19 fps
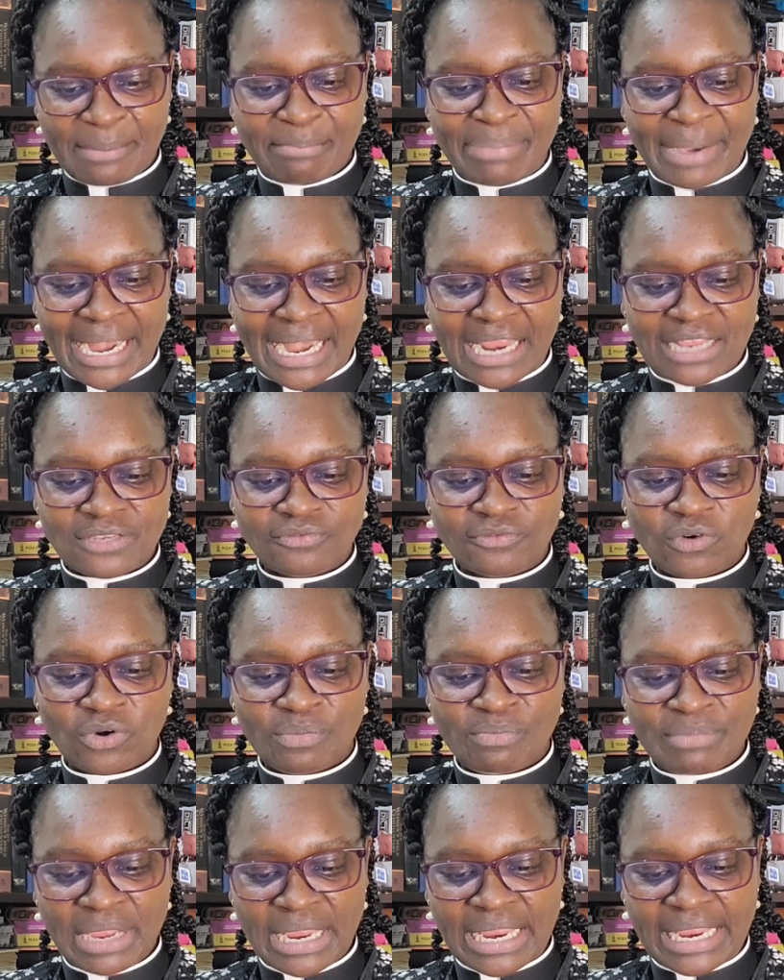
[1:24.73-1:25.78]
But as for
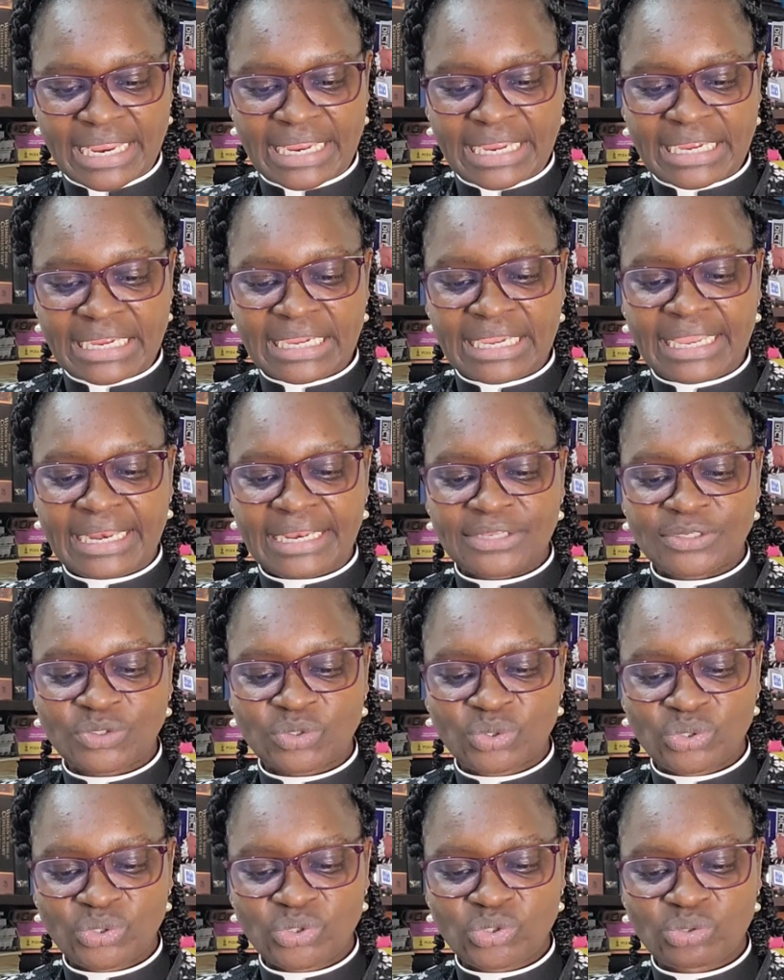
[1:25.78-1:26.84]
me, it is
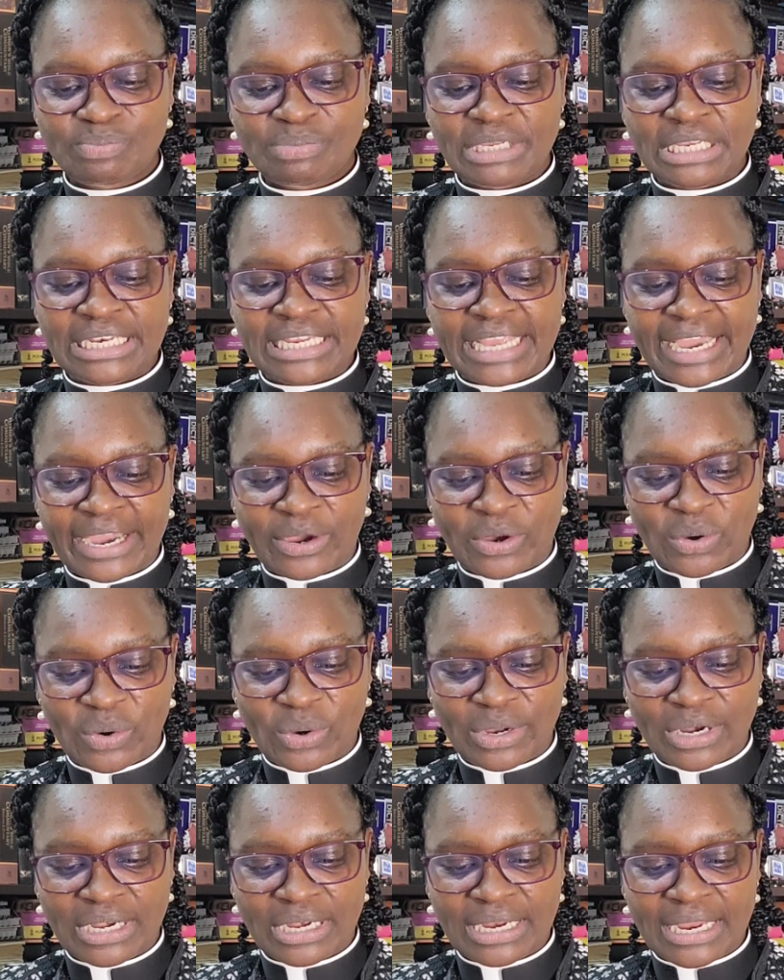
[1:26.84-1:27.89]
good to be near
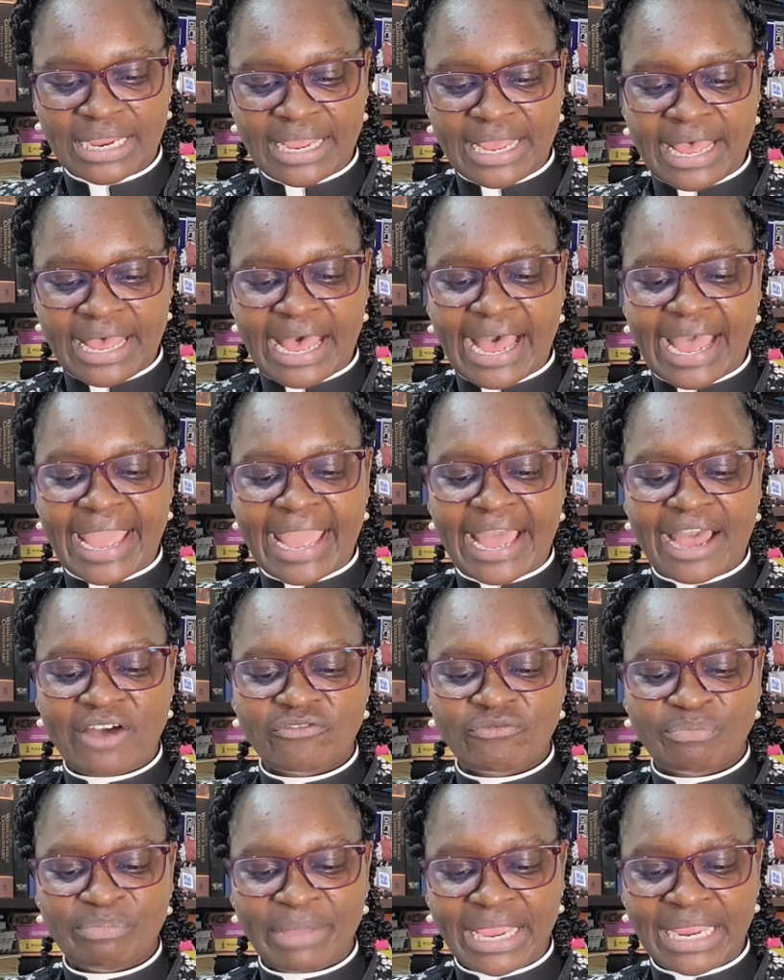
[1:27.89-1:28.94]
God. I
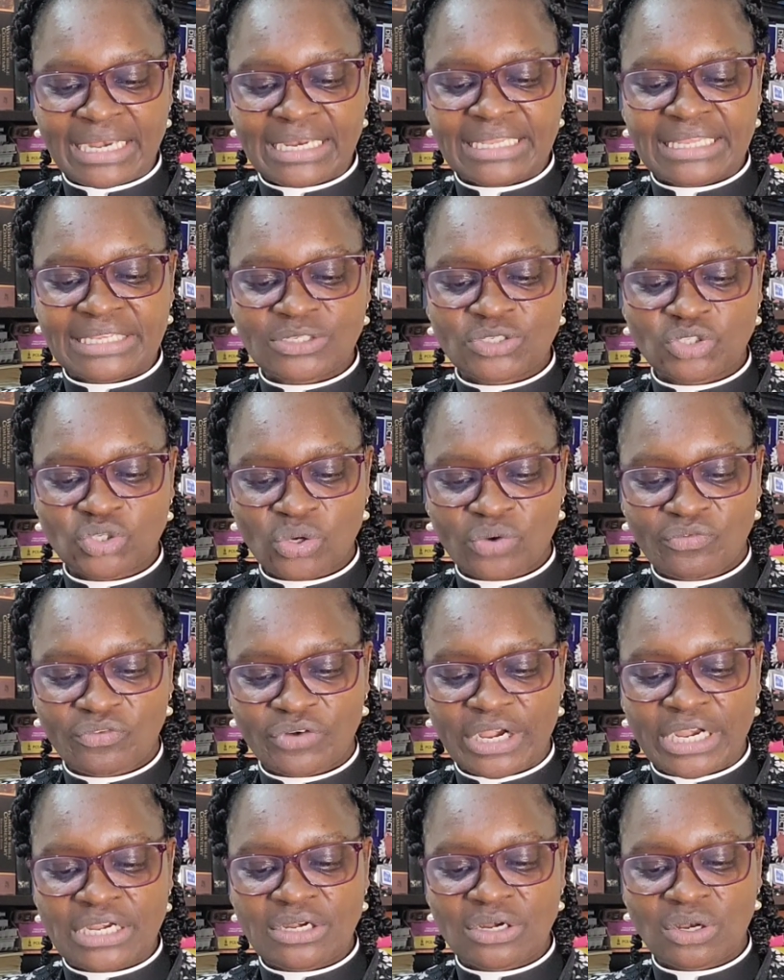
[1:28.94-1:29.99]
have made the
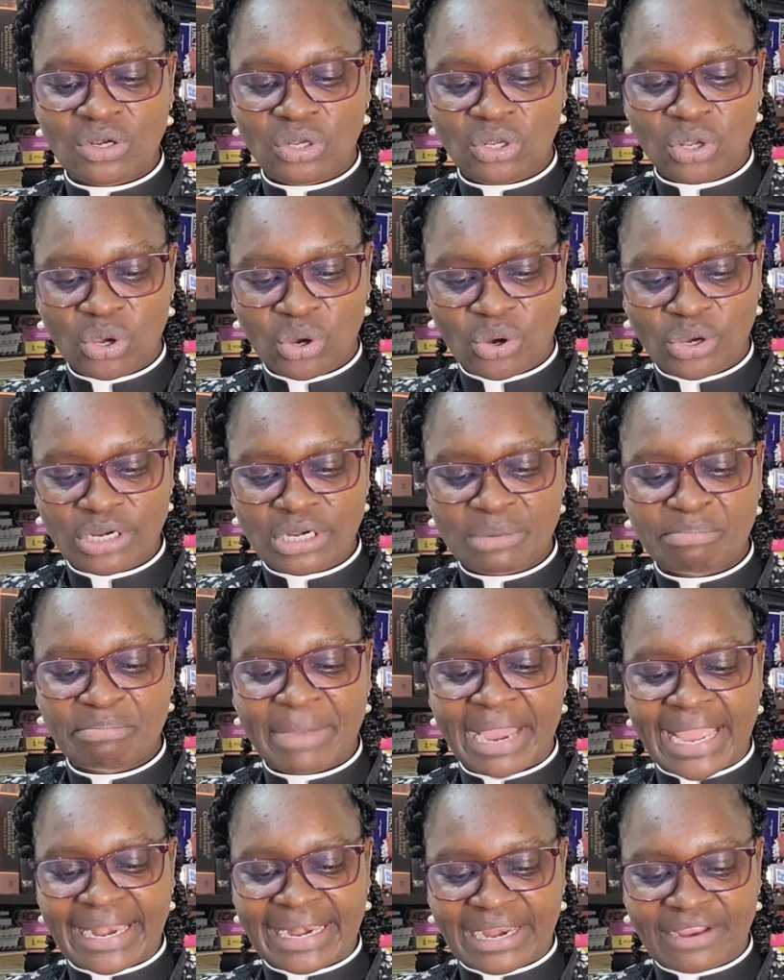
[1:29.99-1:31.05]
sovereign Lord
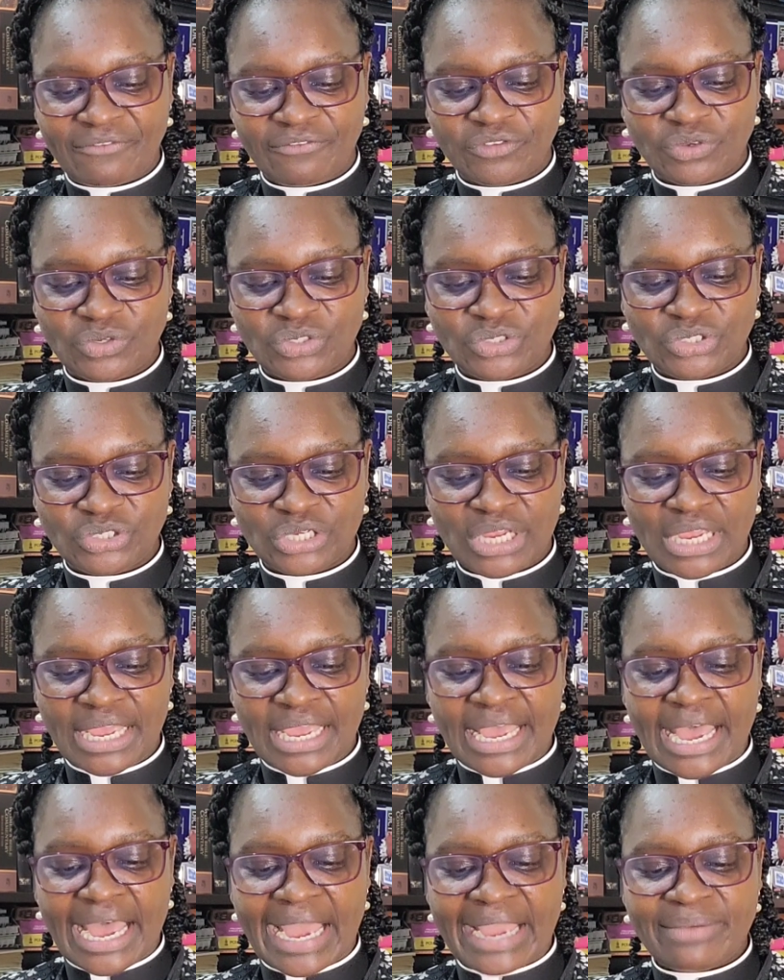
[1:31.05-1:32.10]
my refuge.
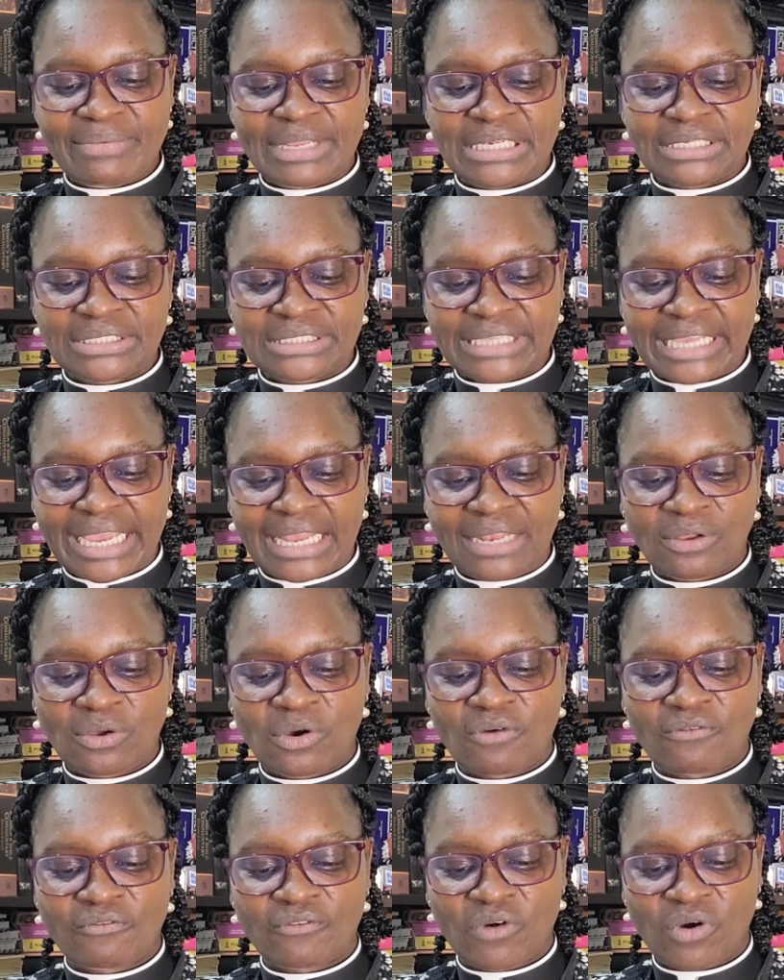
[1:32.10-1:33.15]
I will tell
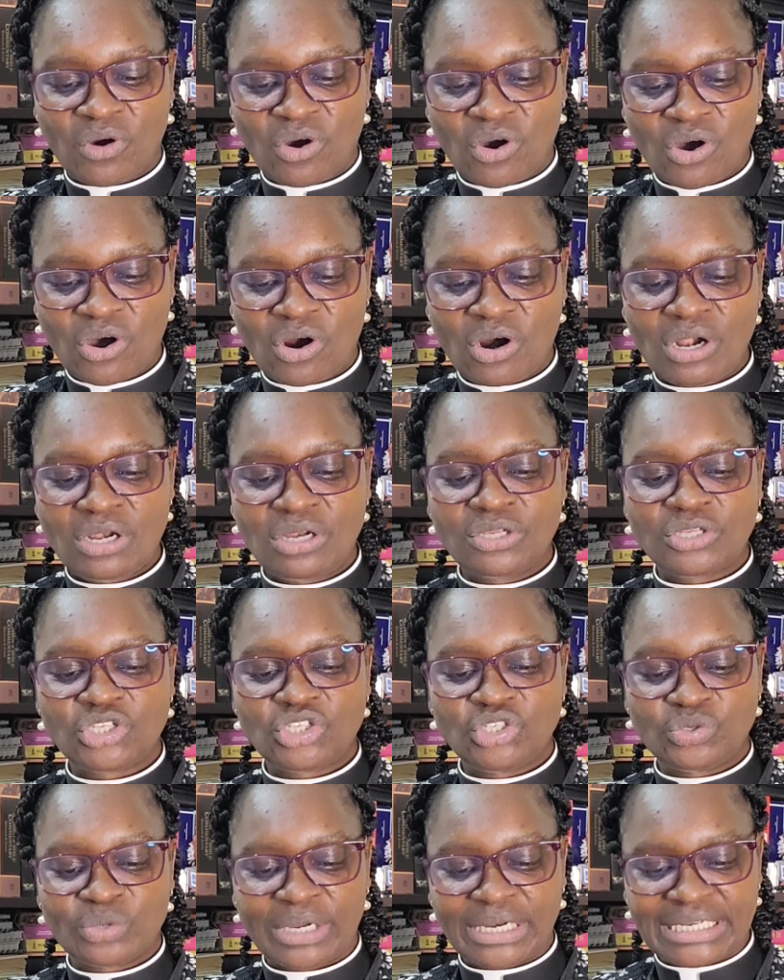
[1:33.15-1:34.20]
of all
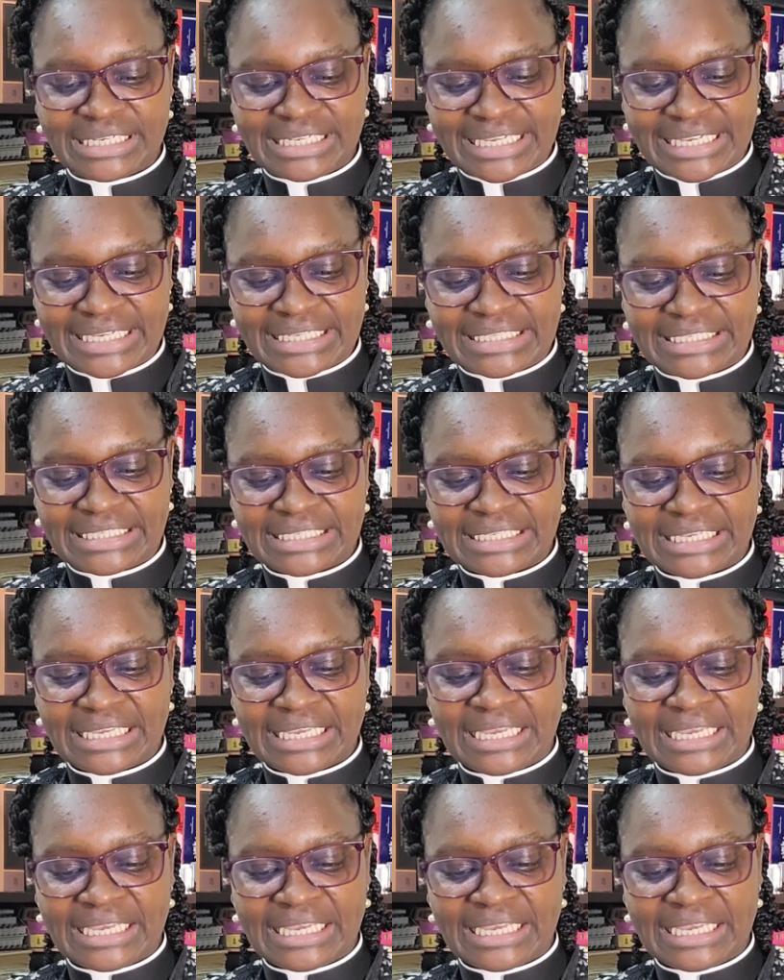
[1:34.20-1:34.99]
your deeds."